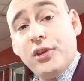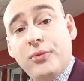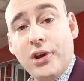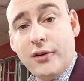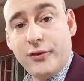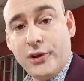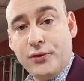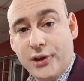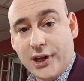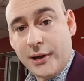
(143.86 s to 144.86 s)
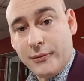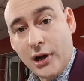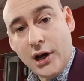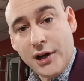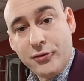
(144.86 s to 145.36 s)
observer views for the game, the
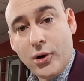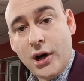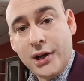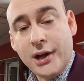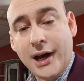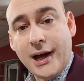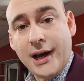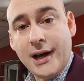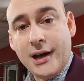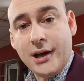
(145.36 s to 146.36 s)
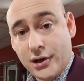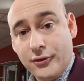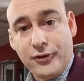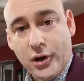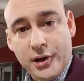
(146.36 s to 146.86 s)
live one,
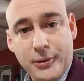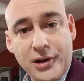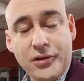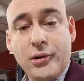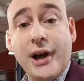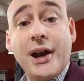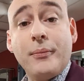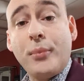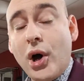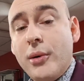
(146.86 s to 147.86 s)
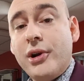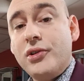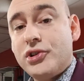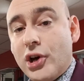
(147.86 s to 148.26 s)
following the players on, and a permanent